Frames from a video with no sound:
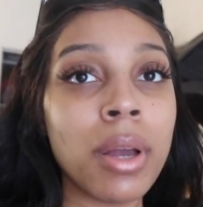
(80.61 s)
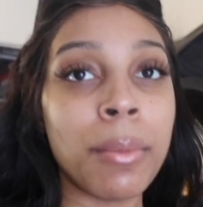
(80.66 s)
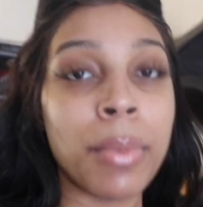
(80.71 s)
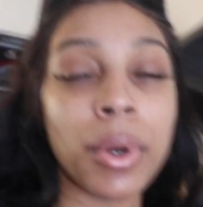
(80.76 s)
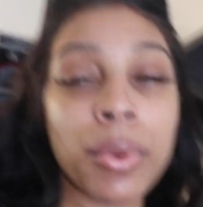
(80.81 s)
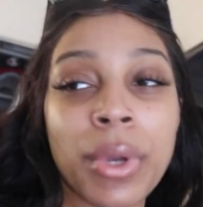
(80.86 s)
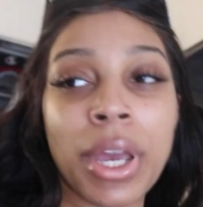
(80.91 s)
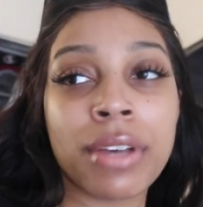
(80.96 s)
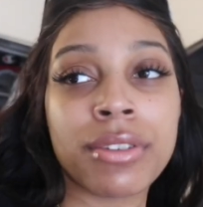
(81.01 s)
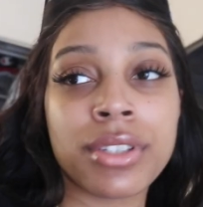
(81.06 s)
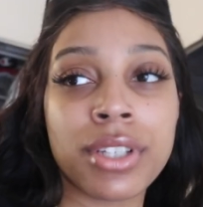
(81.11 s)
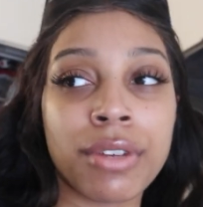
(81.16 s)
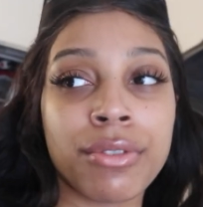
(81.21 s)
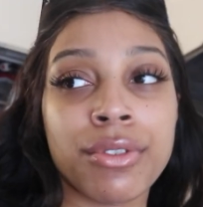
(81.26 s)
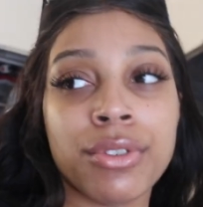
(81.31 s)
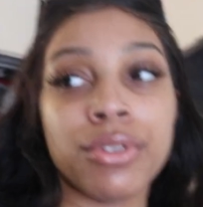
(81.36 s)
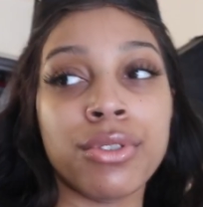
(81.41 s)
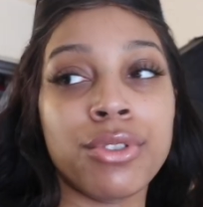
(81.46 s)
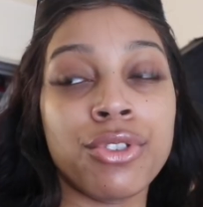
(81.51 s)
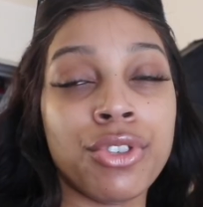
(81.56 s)
but we have stuff
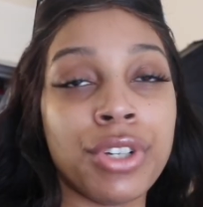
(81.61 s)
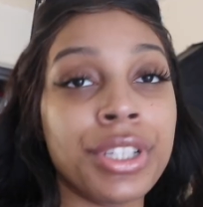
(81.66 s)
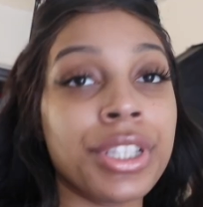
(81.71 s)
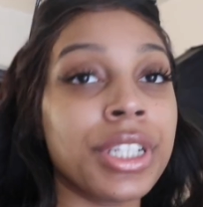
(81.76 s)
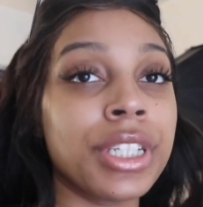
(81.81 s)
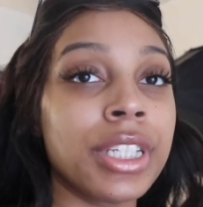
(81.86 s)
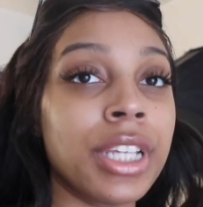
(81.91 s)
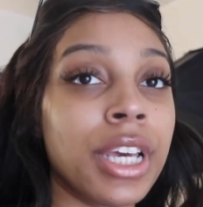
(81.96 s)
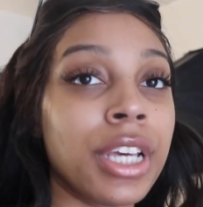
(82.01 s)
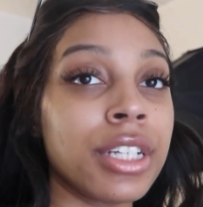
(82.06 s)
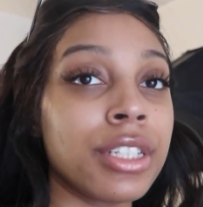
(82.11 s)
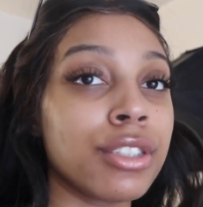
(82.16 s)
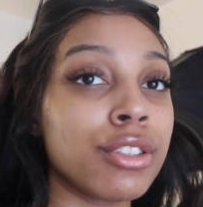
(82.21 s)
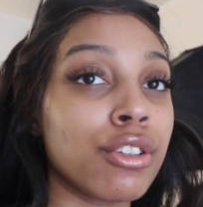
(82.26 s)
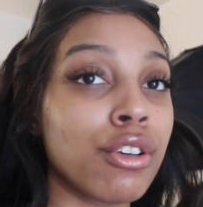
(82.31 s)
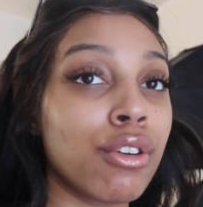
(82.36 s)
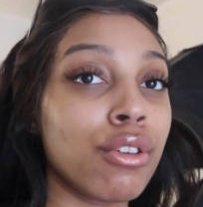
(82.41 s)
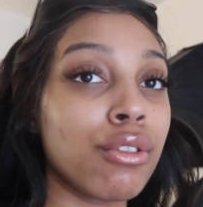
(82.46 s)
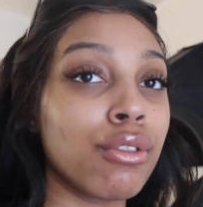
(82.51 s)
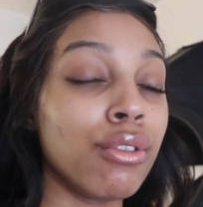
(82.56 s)
to do during the day
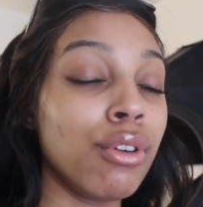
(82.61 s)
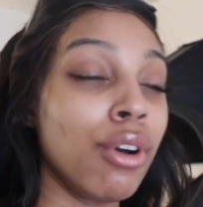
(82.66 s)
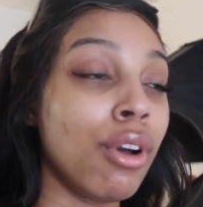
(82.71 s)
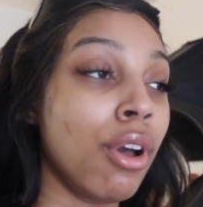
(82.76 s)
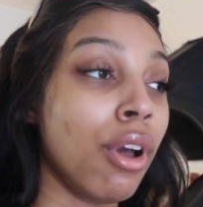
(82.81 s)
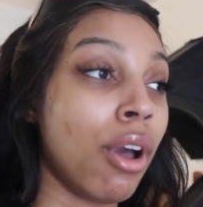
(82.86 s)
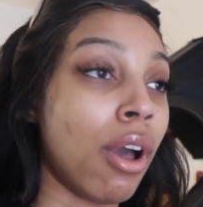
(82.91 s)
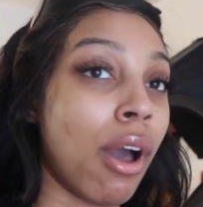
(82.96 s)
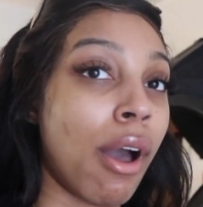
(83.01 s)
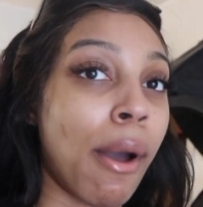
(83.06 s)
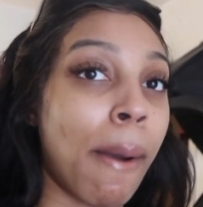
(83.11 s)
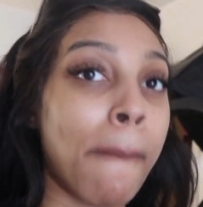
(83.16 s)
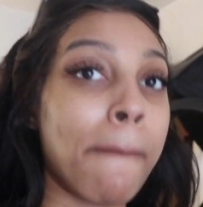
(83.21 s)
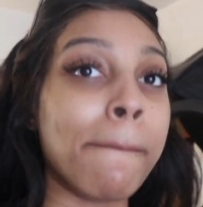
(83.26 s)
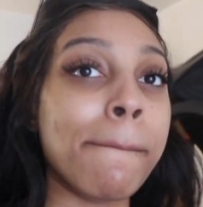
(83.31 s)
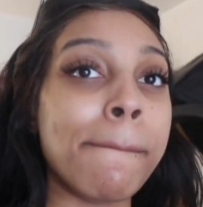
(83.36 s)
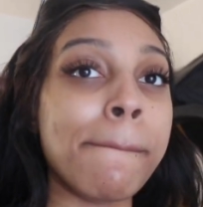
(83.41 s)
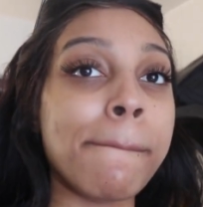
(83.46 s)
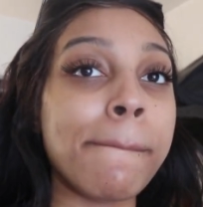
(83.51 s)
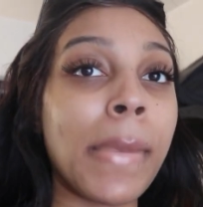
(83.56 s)
so
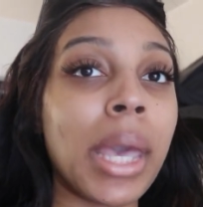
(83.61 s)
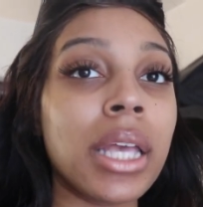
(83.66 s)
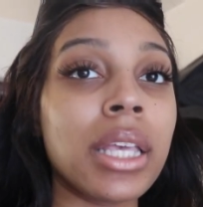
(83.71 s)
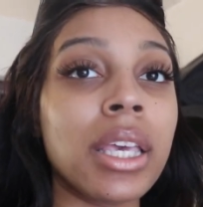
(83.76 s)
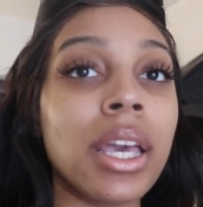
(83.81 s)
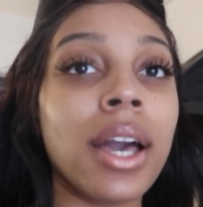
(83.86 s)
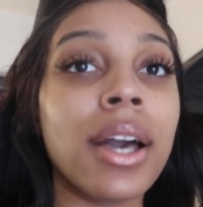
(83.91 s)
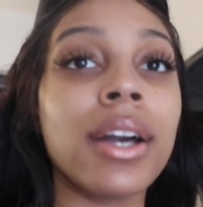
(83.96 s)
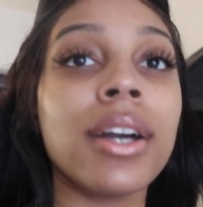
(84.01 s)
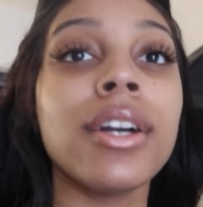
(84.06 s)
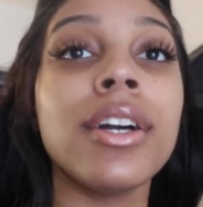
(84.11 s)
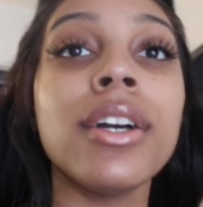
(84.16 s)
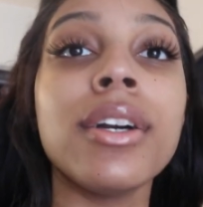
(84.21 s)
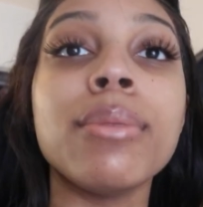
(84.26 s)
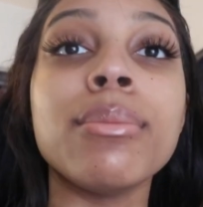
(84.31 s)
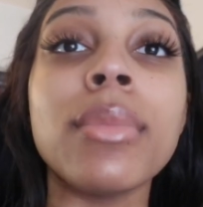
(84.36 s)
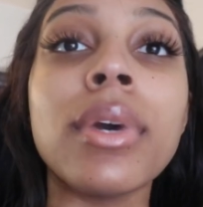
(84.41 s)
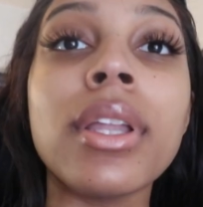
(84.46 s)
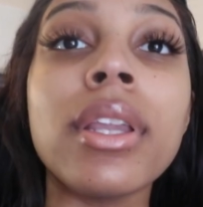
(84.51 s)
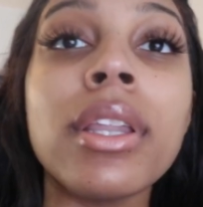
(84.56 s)
um yeah
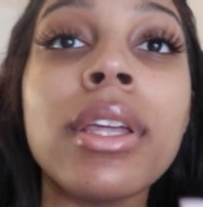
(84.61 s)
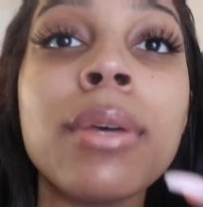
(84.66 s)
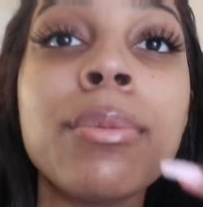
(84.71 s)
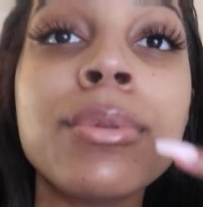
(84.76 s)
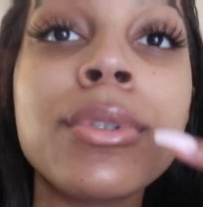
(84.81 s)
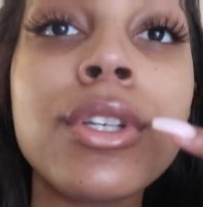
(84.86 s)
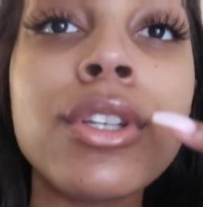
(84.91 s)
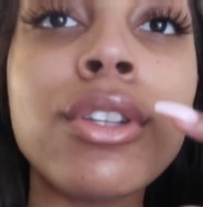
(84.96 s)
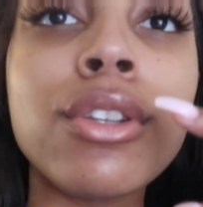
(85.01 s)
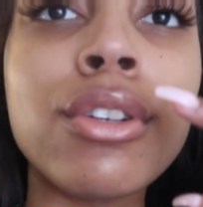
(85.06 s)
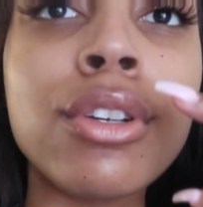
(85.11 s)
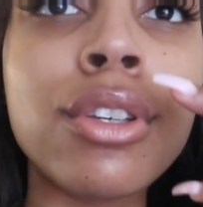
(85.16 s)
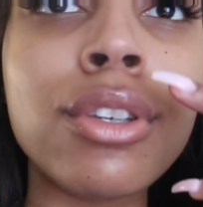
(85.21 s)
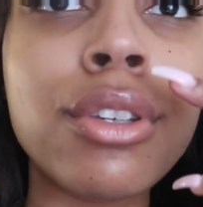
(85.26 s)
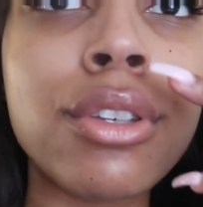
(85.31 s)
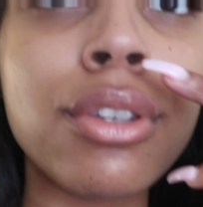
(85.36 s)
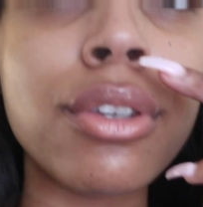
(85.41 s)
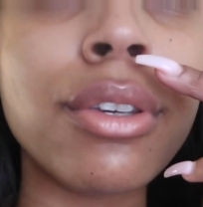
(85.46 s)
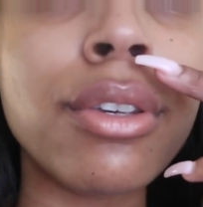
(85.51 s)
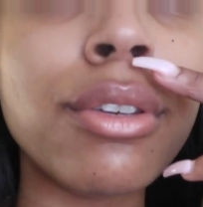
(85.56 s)
my lips look
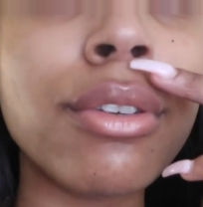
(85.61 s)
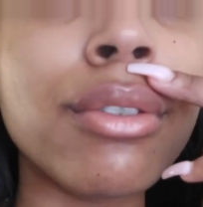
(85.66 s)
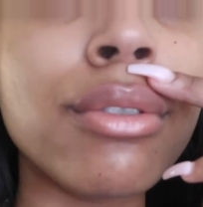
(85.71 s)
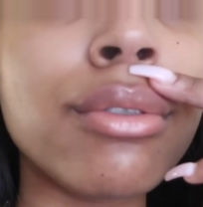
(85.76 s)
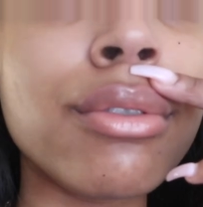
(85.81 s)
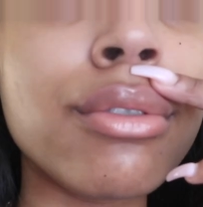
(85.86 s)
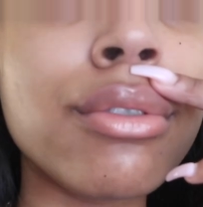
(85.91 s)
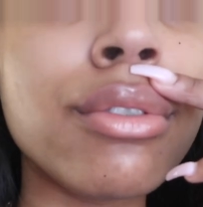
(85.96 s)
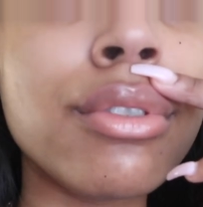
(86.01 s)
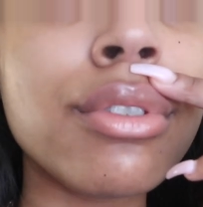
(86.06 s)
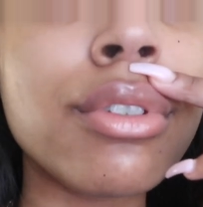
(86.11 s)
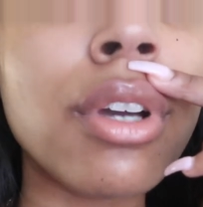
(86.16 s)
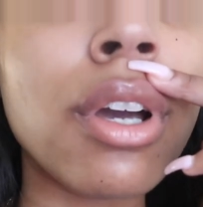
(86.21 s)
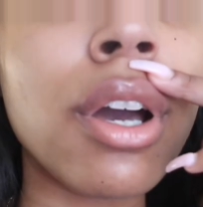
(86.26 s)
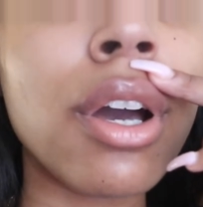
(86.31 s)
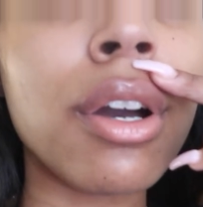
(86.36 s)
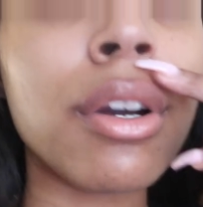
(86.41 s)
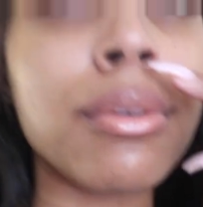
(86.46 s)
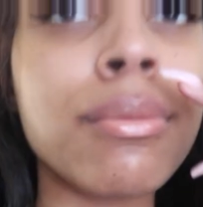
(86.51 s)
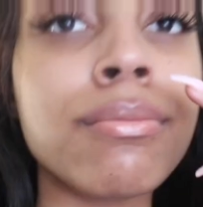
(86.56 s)
huge
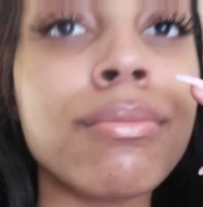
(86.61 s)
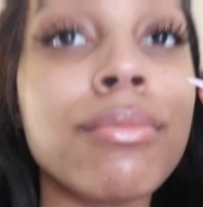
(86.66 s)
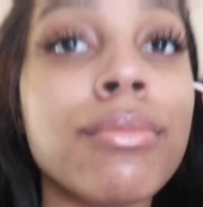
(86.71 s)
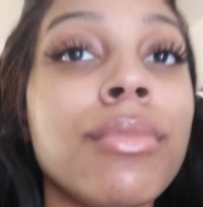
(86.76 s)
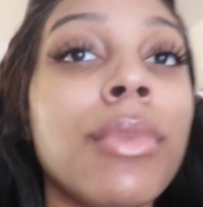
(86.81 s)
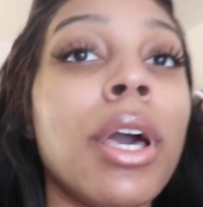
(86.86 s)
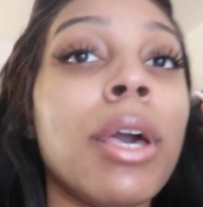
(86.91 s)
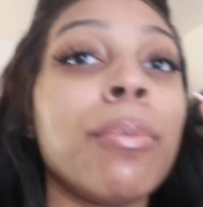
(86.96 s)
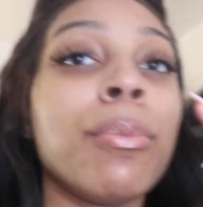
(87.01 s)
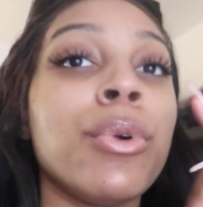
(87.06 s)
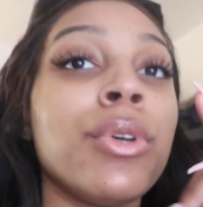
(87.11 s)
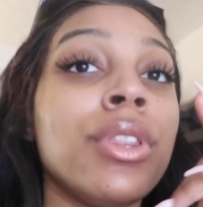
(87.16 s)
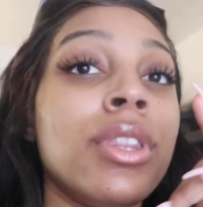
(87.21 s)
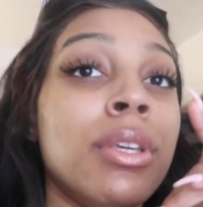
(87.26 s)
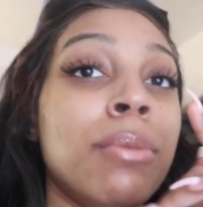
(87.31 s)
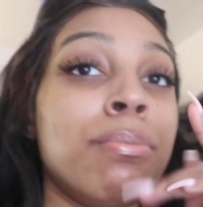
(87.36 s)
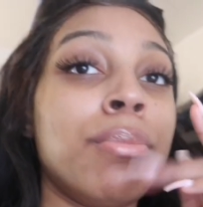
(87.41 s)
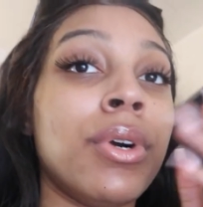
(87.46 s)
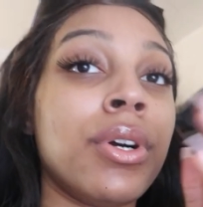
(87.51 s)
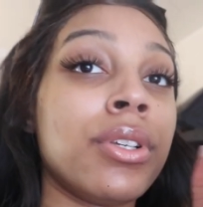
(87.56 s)
um i put
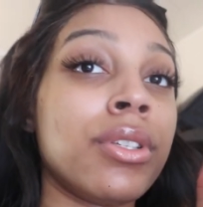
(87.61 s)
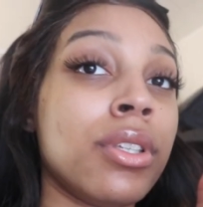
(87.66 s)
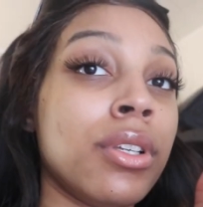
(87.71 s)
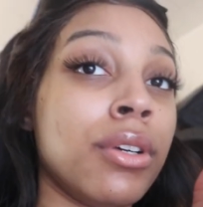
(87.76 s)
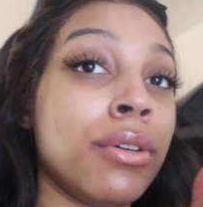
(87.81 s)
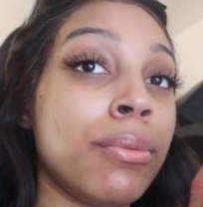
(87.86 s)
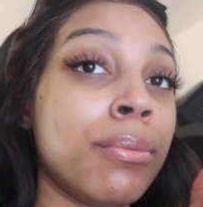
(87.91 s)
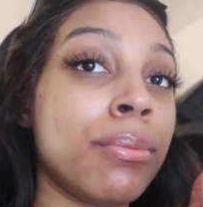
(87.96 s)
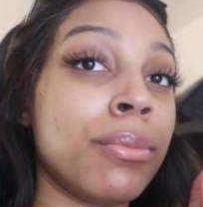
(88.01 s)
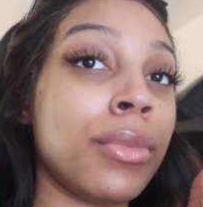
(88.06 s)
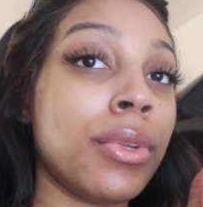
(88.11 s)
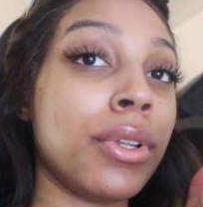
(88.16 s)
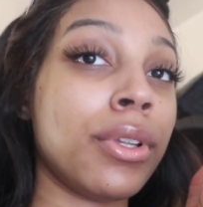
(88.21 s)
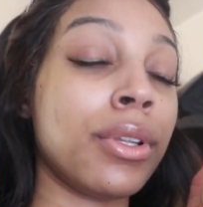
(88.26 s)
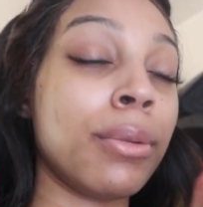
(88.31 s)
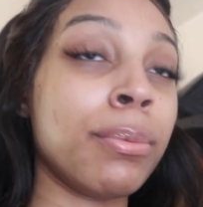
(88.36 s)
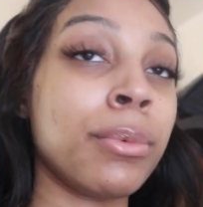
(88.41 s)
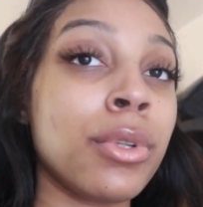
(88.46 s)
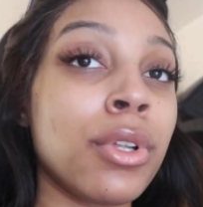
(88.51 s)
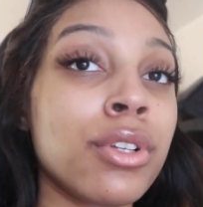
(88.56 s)
the buxom
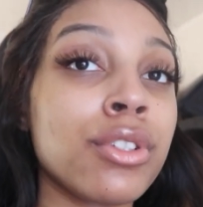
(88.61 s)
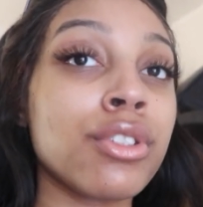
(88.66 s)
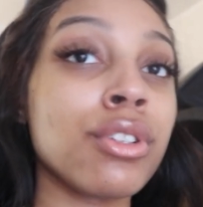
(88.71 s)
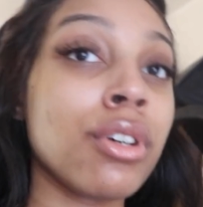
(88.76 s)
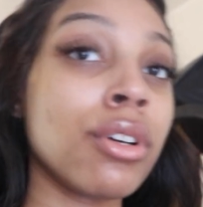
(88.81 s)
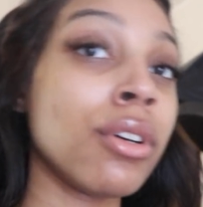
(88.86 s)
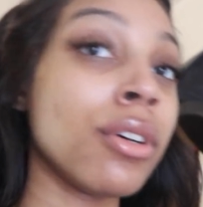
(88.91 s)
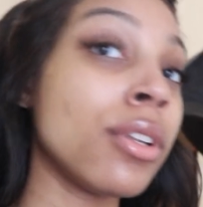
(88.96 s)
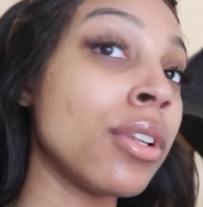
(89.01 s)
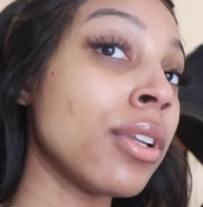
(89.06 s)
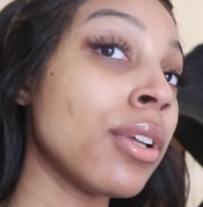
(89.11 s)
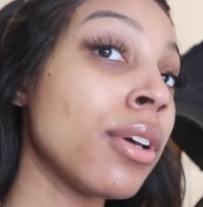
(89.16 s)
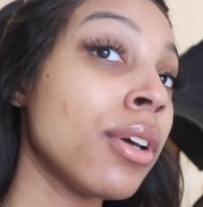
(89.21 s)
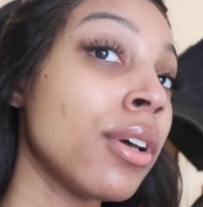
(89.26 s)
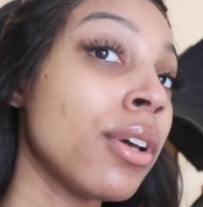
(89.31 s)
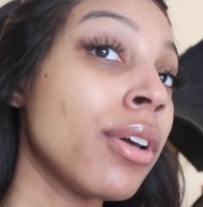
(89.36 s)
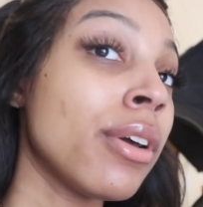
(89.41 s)
lip gloss on